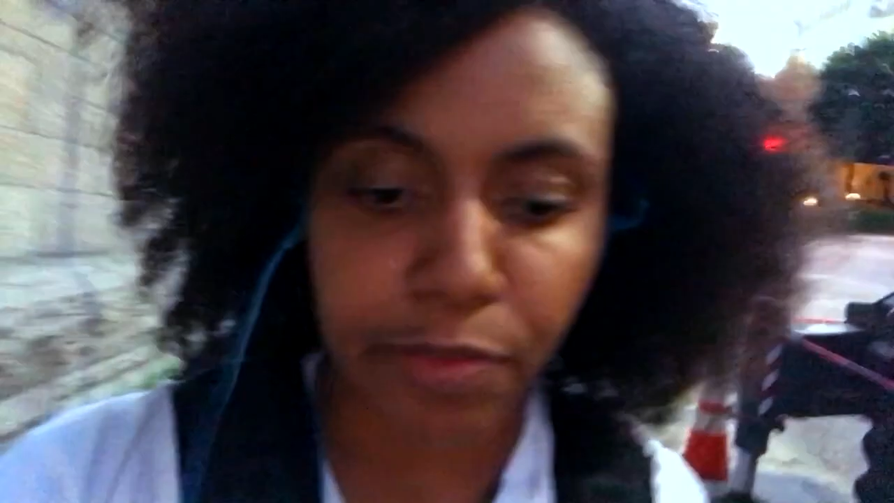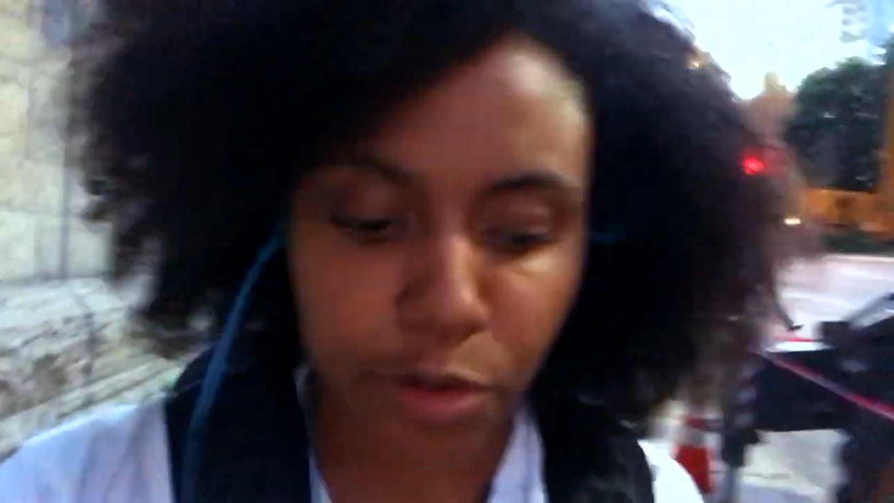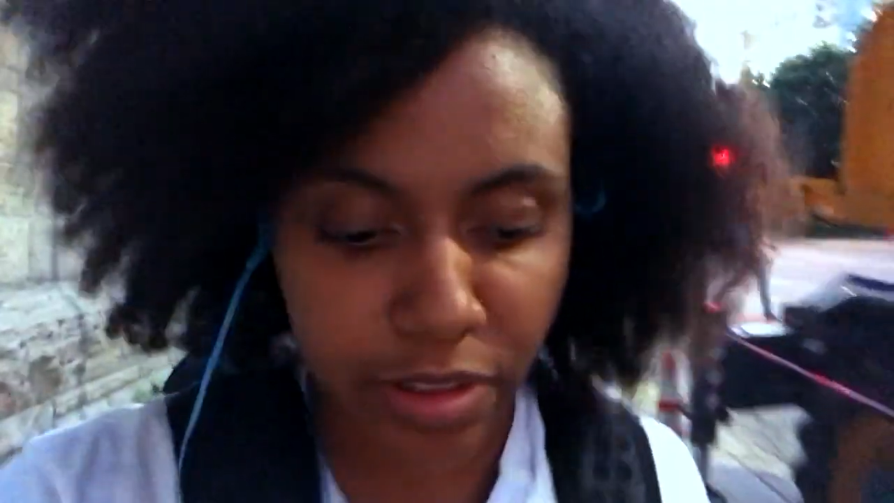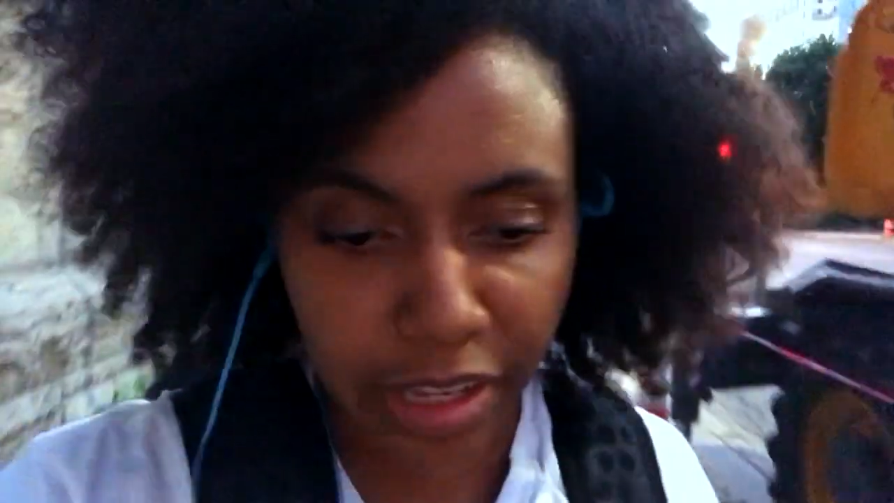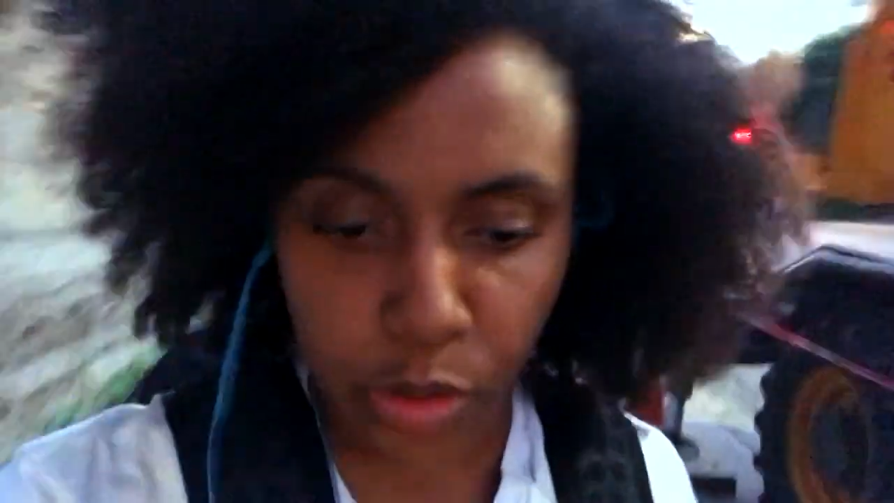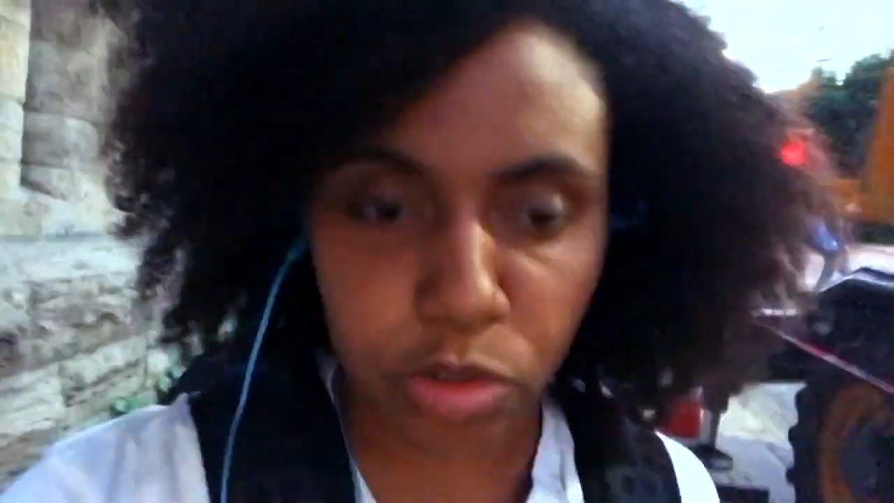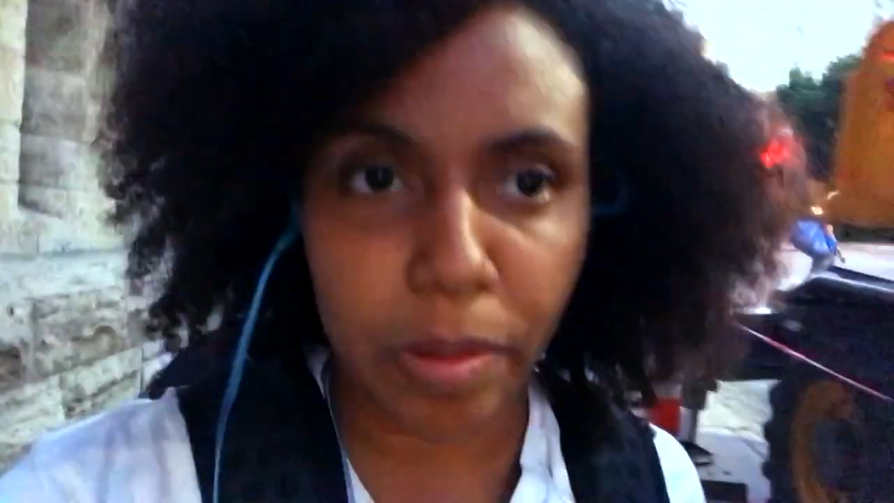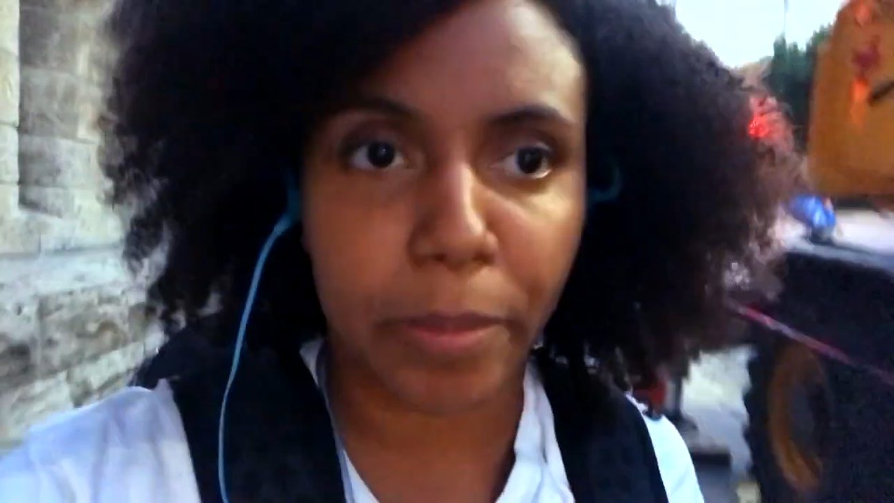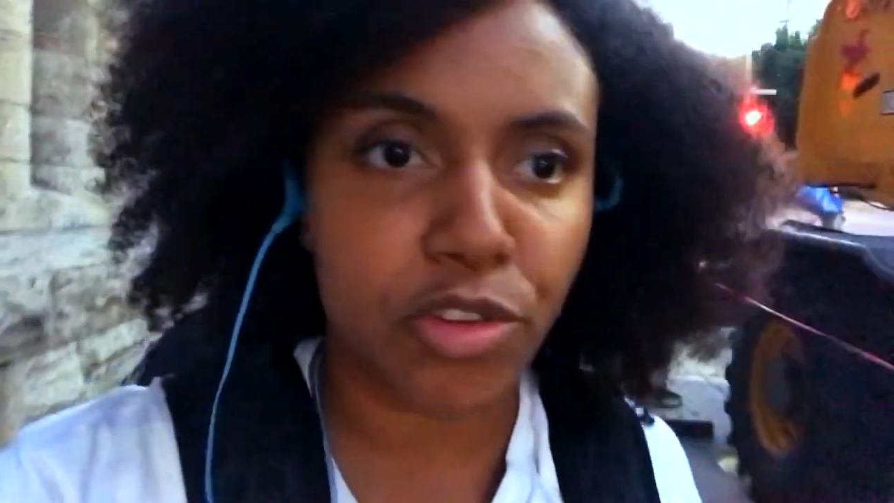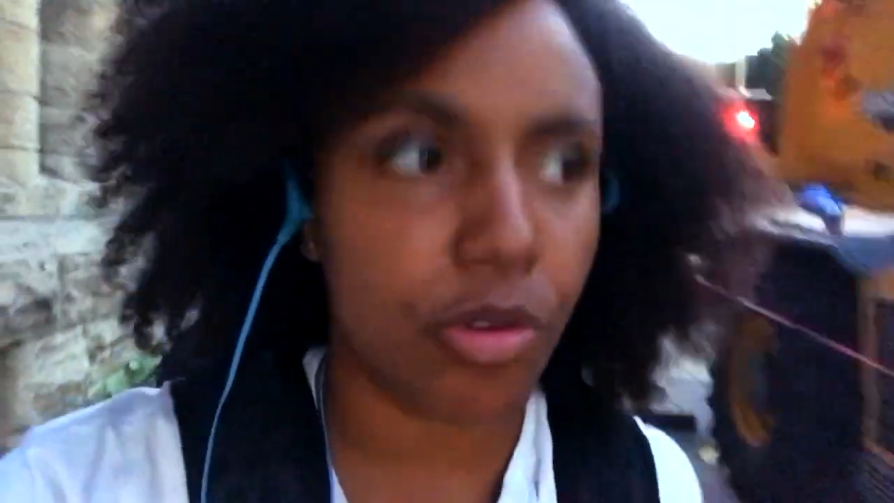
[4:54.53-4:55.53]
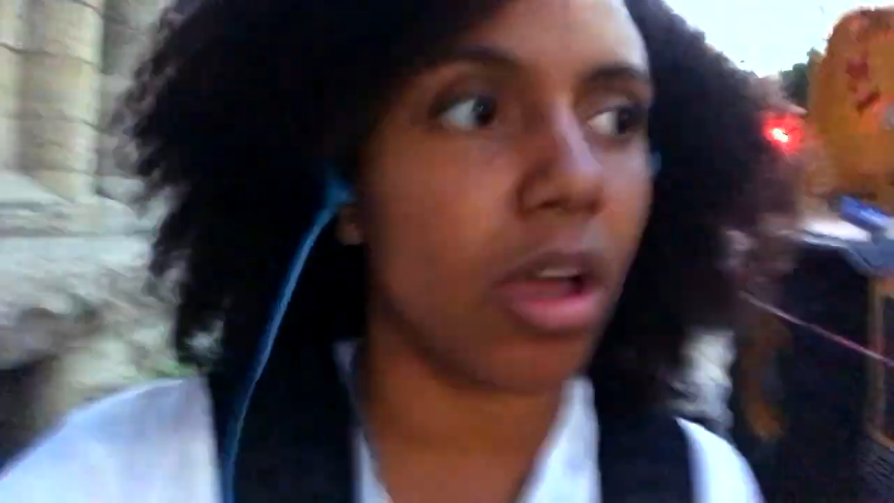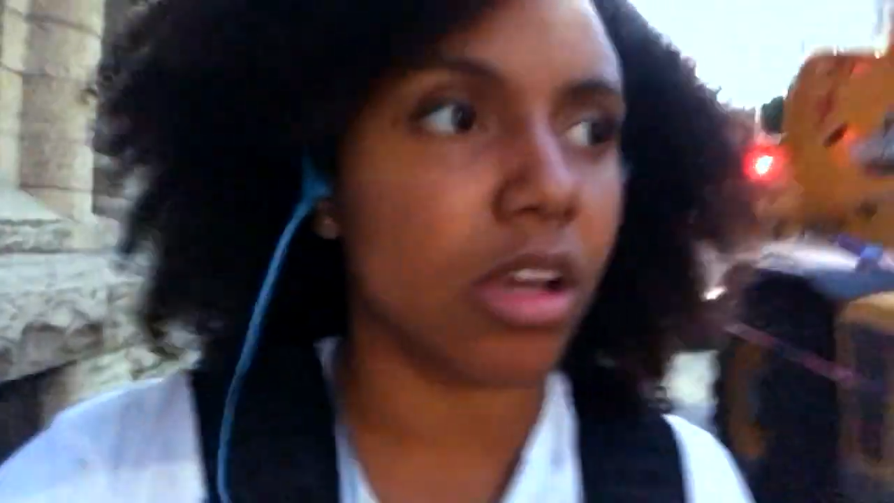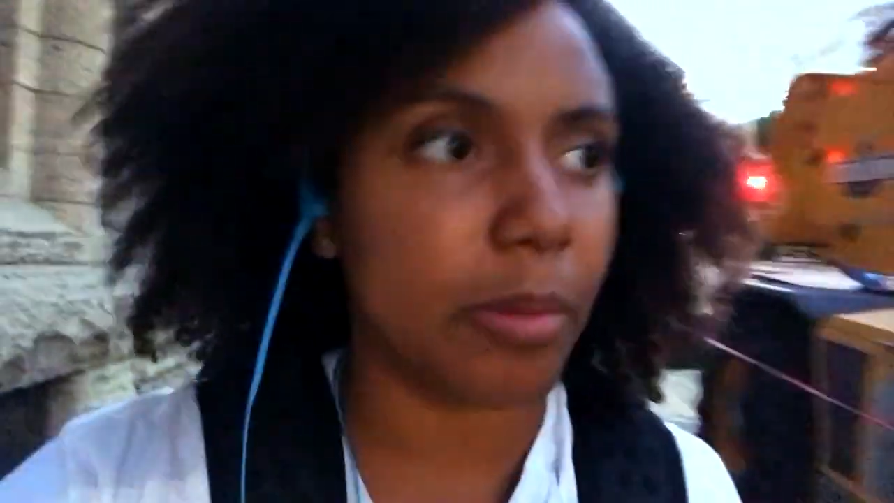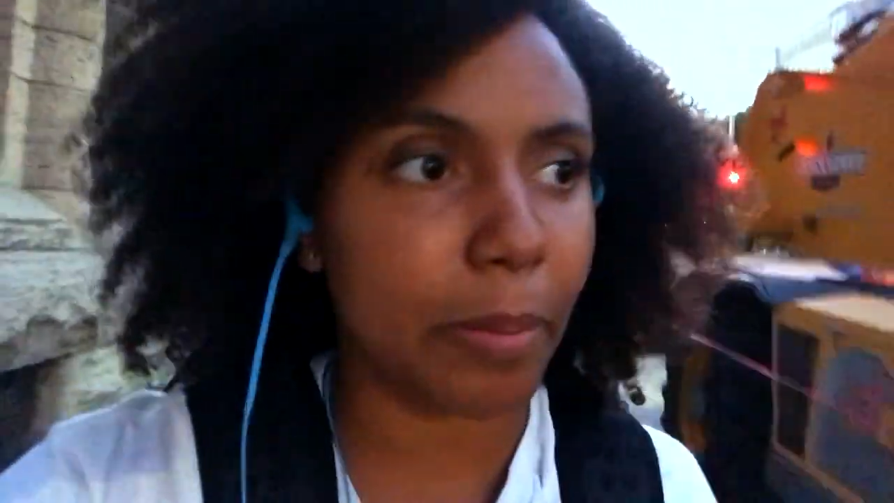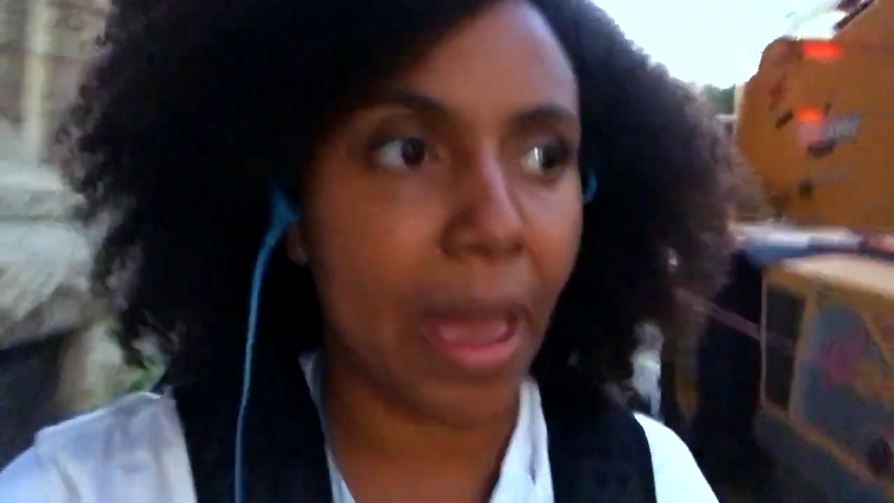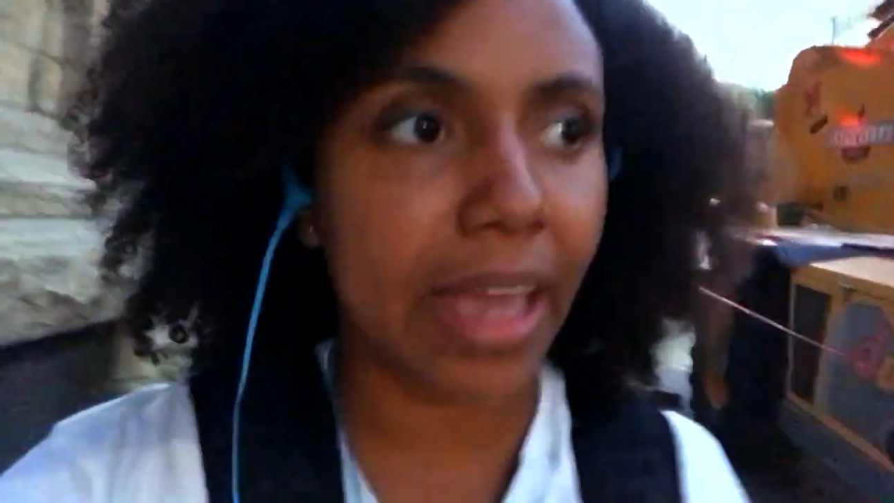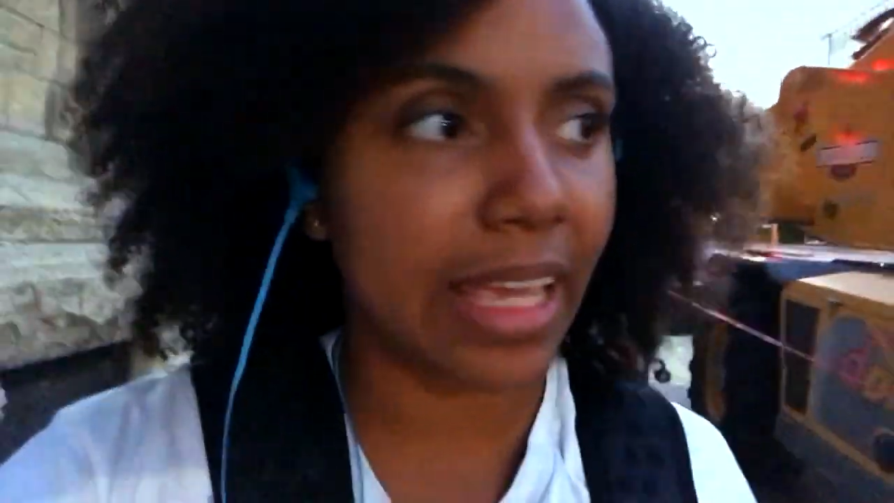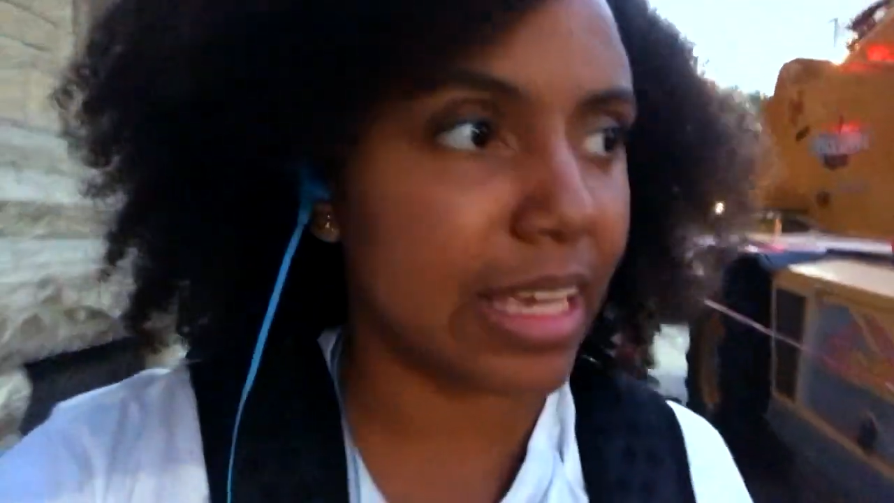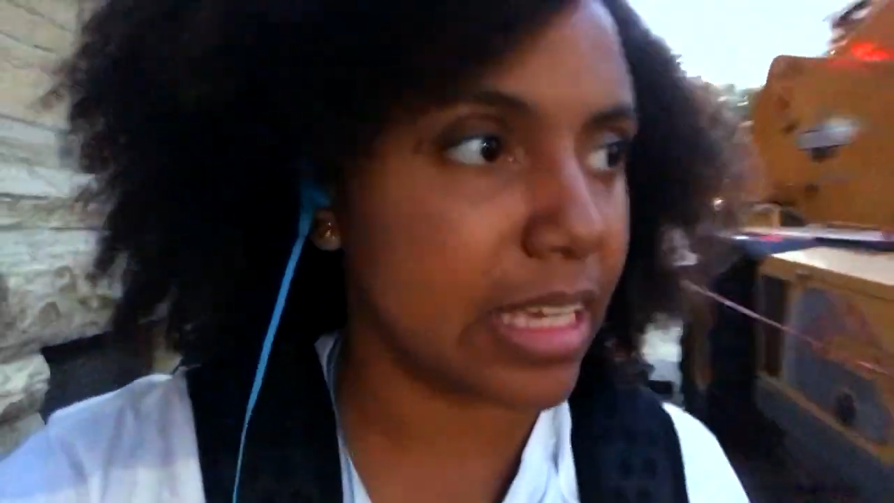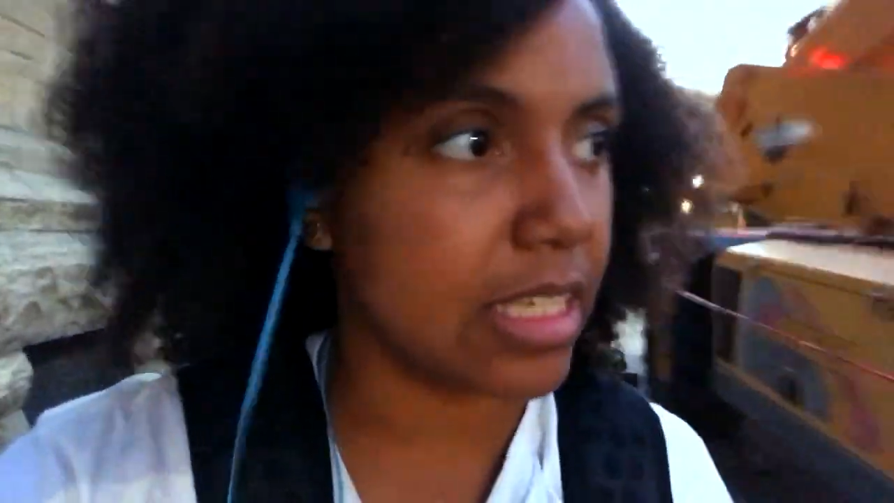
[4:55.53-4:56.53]
first thing I noticed about Montreal coming
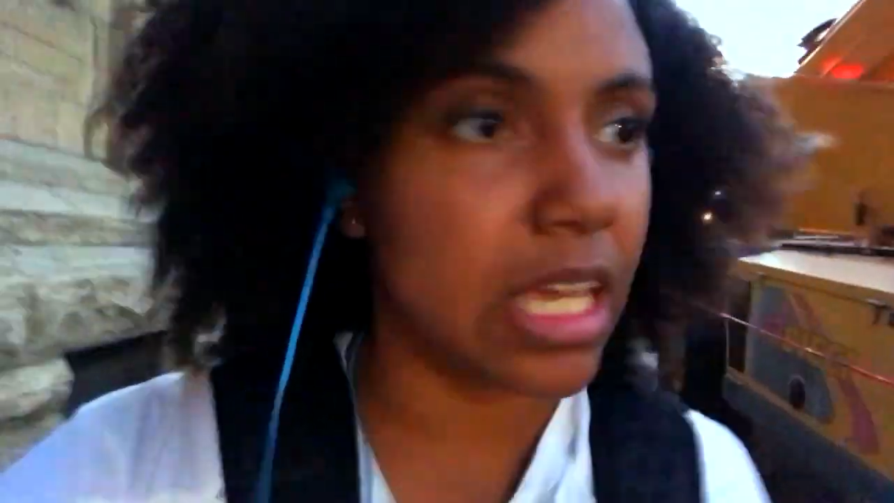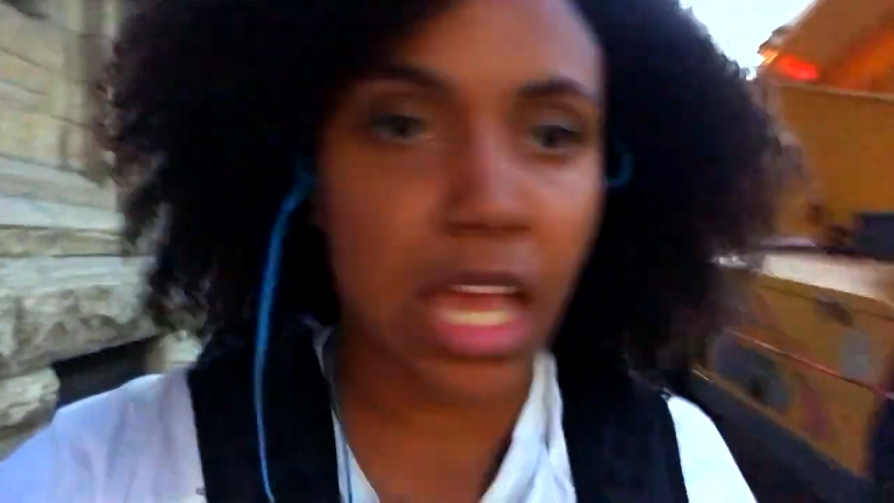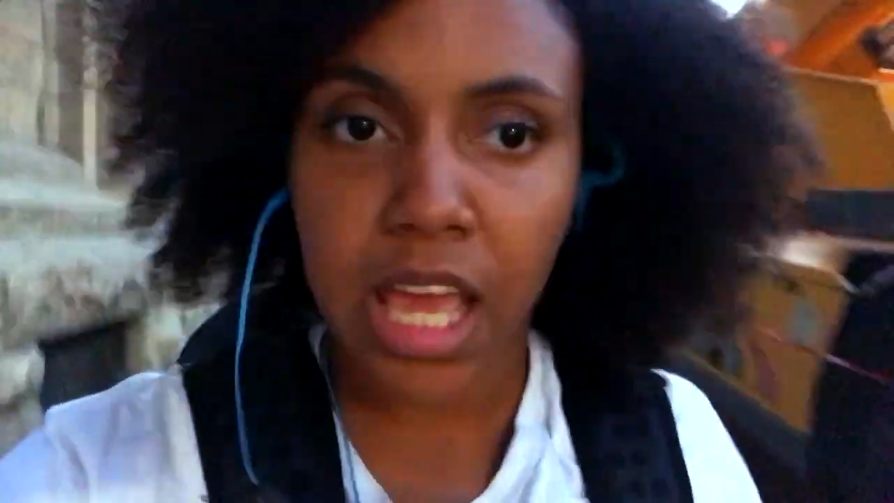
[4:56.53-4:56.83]
back is